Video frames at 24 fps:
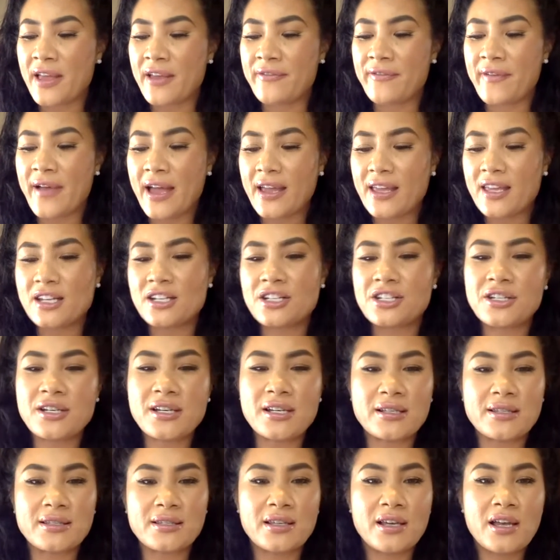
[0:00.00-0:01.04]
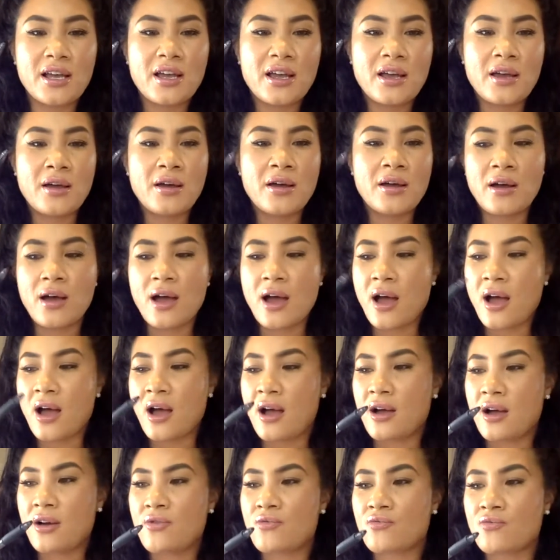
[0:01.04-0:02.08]
I could just
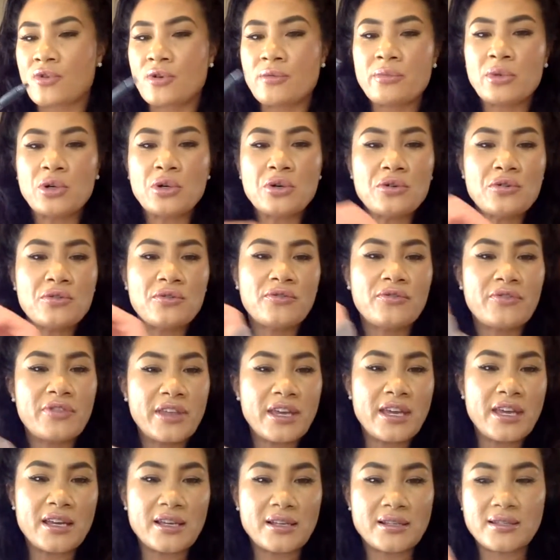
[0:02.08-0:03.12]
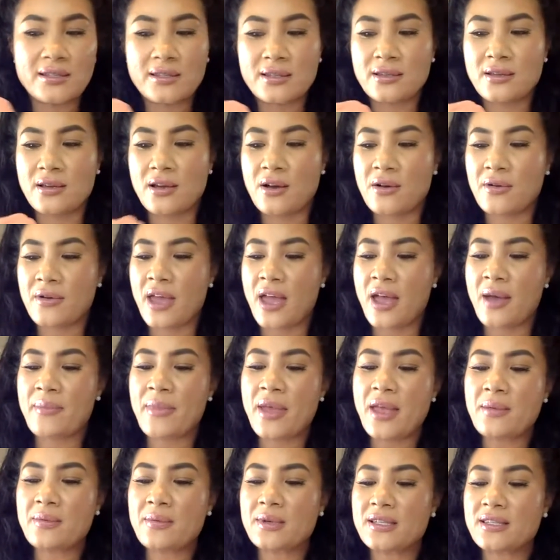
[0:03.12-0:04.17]
remove this, okay, I'm
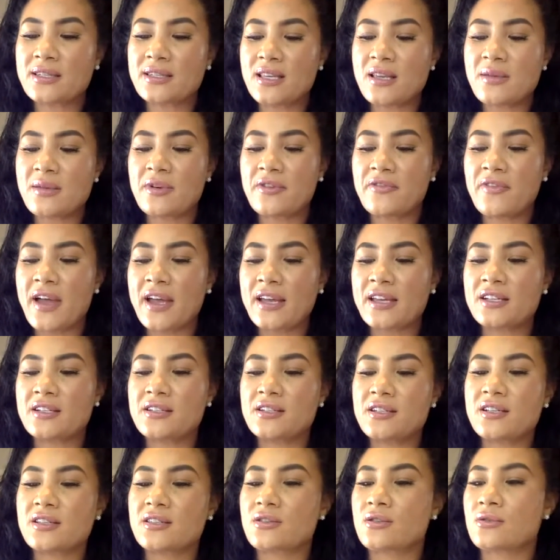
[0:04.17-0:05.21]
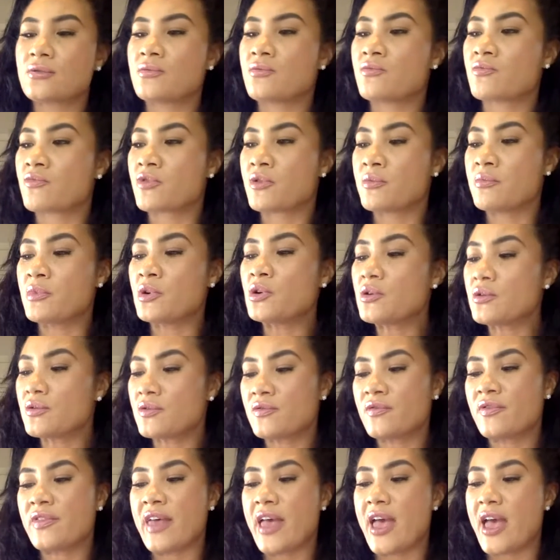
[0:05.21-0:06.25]
able to see, but if I could just
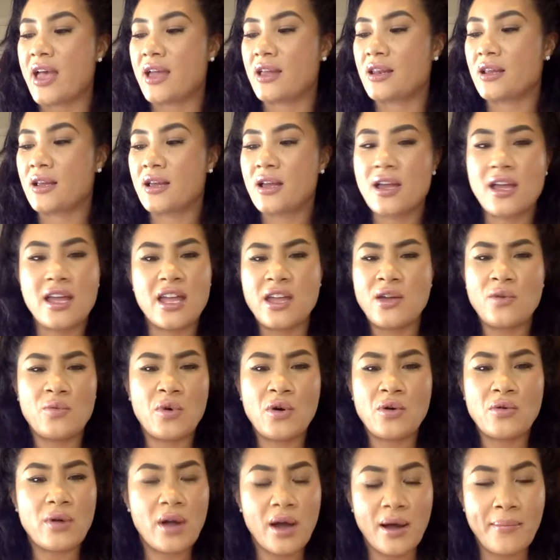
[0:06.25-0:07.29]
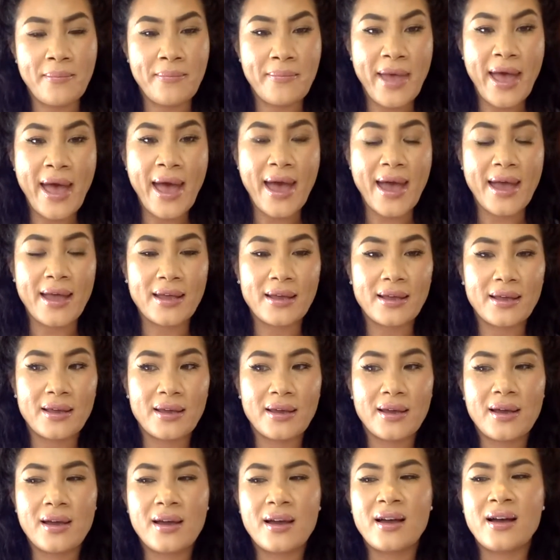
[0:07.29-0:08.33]
remove that, it won't come back.
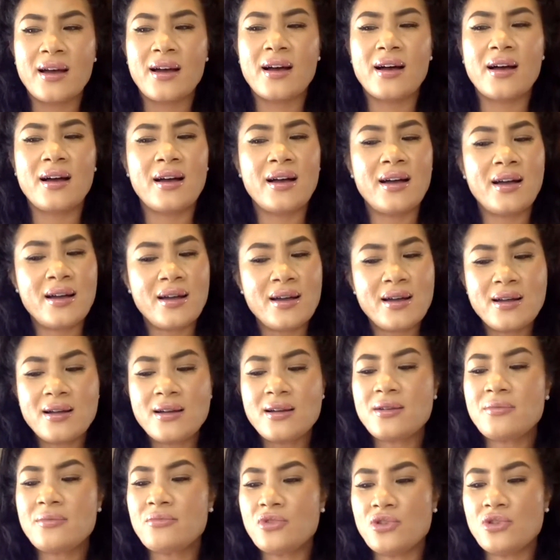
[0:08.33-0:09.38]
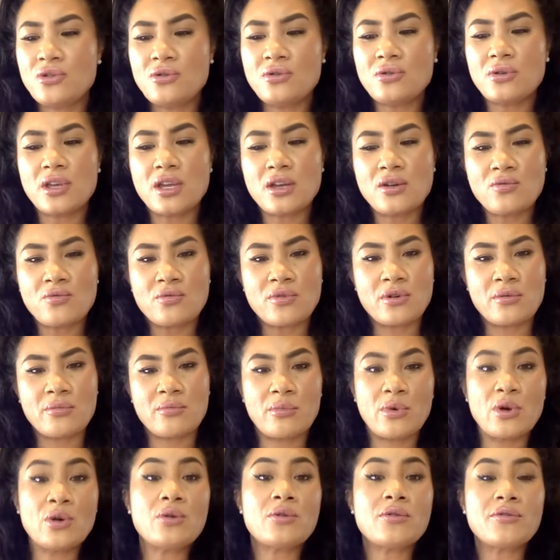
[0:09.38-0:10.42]
You can
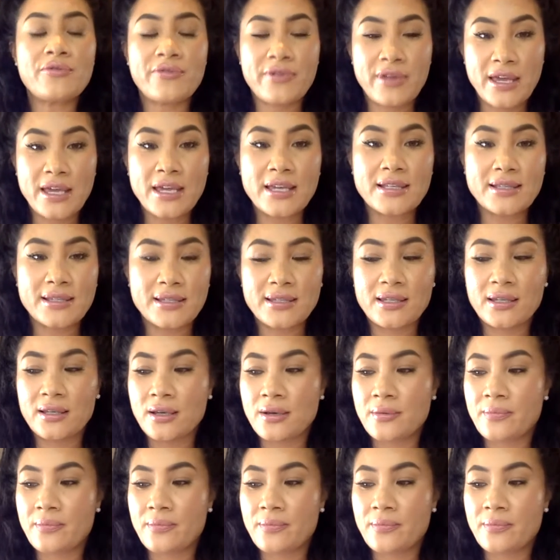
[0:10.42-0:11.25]
remove it.